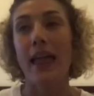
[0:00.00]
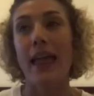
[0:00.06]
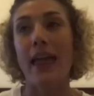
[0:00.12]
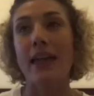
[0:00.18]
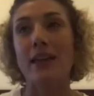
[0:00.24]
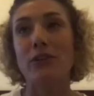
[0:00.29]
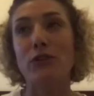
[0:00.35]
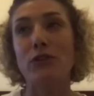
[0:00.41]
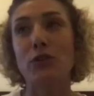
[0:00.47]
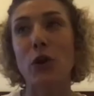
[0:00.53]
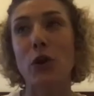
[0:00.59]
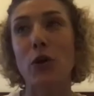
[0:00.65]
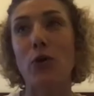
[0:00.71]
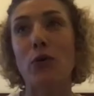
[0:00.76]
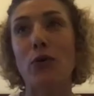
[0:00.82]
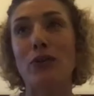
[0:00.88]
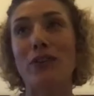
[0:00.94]
And
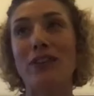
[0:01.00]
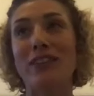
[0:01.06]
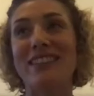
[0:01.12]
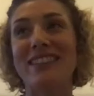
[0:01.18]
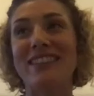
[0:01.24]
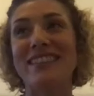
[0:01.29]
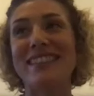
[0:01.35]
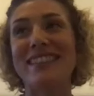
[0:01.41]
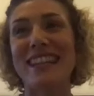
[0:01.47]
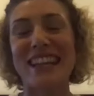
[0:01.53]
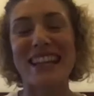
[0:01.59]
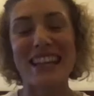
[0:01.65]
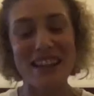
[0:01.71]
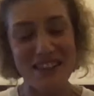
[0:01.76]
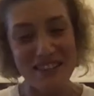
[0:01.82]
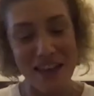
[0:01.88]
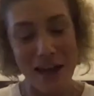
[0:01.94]
so to
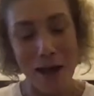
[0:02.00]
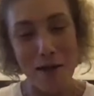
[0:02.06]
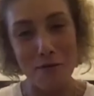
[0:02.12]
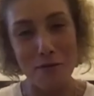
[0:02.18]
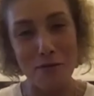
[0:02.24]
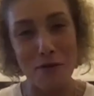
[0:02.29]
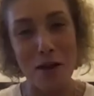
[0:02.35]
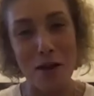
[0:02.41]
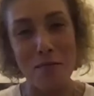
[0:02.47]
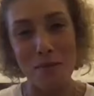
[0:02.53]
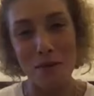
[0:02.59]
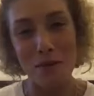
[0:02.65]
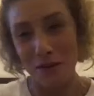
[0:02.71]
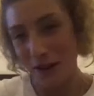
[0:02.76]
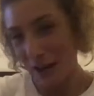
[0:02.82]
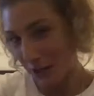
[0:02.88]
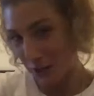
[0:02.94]
hear that from
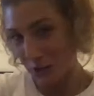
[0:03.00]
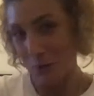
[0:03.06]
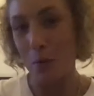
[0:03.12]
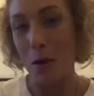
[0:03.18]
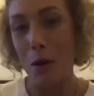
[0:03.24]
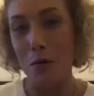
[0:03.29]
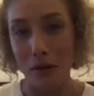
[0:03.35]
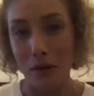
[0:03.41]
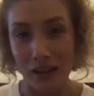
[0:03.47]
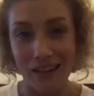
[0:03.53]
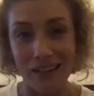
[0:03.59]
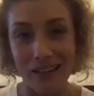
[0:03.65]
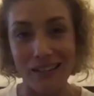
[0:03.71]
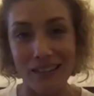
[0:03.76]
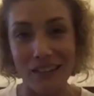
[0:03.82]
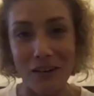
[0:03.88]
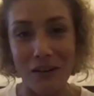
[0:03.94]
your next opponent,
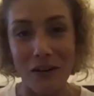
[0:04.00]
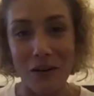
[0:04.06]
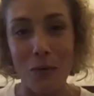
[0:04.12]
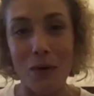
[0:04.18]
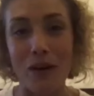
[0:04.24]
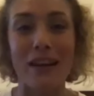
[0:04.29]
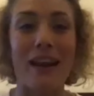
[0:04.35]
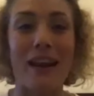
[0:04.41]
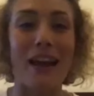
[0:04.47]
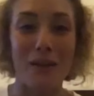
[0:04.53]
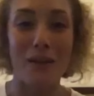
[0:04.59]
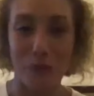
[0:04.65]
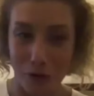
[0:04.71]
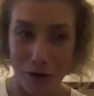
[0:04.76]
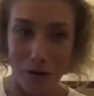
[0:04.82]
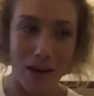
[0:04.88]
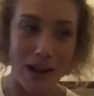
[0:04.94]
you know, we're going to F
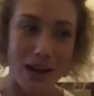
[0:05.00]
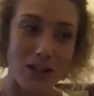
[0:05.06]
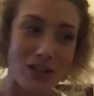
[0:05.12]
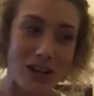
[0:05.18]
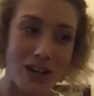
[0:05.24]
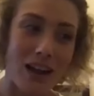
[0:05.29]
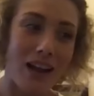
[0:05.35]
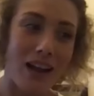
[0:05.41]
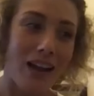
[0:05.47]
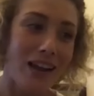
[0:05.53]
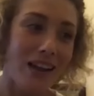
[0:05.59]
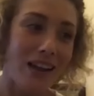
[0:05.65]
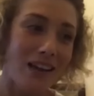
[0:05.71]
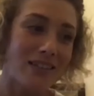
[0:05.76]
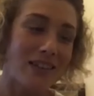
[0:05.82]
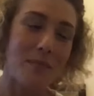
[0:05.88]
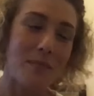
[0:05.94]
Croatia.
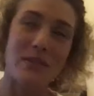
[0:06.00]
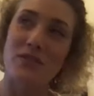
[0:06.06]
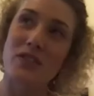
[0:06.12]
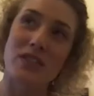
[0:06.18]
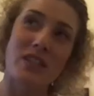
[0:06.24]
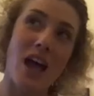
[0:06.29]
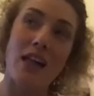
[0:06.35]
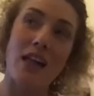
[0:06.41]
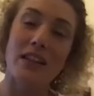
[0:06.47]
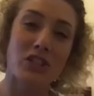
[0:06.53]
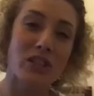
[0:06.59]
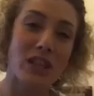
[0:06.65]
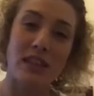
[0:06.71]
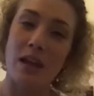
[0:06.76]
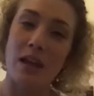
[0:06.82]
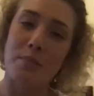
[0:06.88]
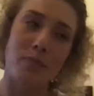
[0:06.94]
I mean, for Dalic,
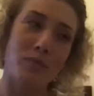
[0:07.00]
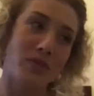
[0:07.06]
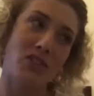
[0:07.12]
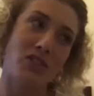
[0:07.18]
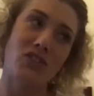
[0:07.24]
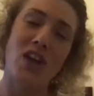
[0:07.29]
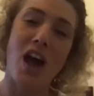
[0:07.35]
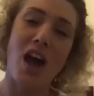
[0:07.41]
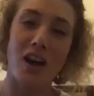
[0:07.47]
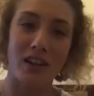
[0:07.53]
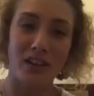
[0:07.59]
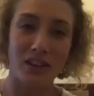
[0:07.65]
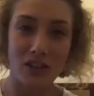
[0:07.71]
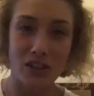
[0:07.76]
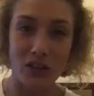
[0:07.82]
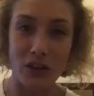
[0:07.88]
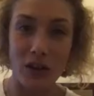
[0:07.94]
that
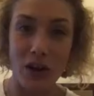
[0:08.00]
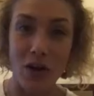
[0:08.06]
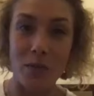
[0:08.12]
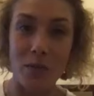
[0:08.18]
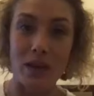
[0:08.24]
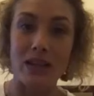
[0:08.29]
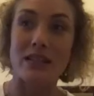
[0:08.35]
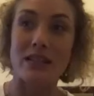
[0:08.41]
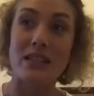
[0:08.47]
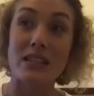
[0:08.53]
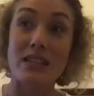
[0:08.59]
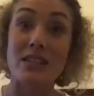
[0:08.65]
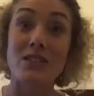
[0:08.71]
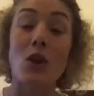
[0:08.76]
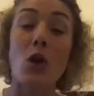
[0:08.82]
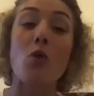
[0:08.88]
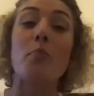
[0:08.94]
stung, you know, because
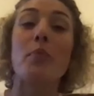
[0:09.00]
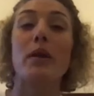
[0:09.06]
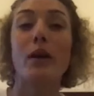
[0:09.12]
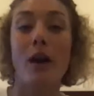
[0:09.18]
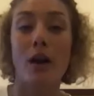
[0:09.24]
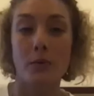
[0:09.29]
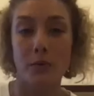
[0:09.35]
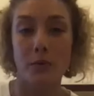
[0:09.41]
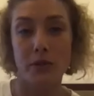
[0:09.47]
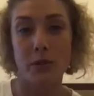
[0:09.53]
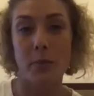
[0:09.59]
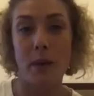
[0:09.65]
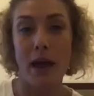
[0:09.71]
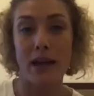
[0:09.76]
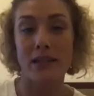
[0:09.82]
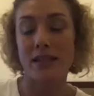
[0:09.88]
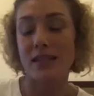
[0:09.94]
he's so big on
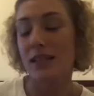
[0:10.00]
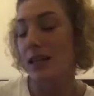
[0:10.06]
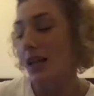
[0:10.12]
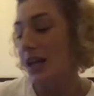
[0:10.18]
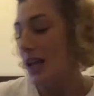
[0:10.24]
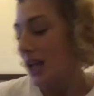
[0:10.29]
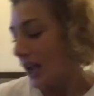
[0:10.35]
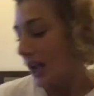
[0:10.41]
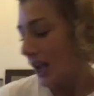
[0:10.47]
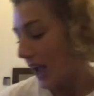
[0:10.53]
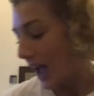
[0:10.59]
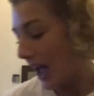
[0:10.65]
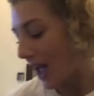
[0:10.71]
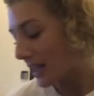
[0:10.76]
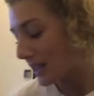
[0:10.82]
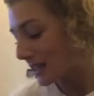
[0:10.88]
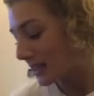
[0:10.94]
respect.
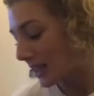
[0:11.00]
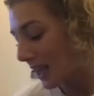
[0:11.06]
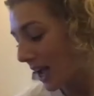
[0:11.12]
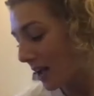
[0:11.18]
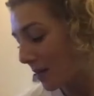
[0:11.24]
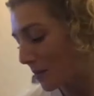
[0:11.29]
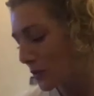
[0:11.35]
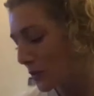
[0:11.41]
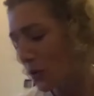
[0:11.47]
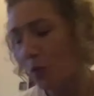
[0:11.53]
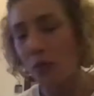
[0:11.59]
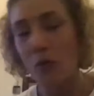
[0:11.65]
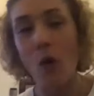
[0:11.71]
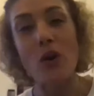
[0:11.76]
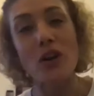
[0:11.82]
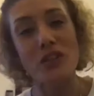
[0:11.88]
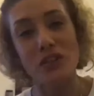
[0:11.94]
And so of
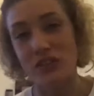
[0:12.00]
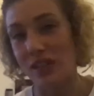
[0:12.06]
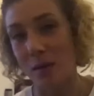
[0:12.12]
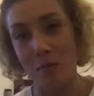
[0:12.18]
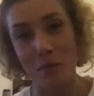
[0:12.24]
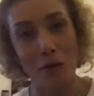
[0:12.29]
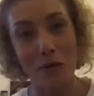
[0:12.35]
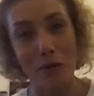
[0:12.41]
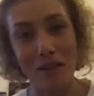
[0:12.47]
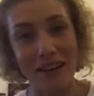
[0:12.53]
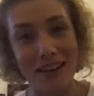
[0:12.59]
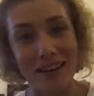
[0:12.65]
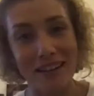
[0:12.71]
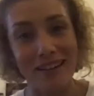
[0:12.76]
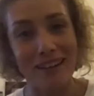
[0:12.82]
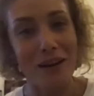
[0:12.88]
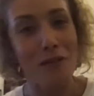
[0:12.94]
course that
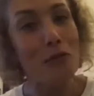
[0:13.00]
motivated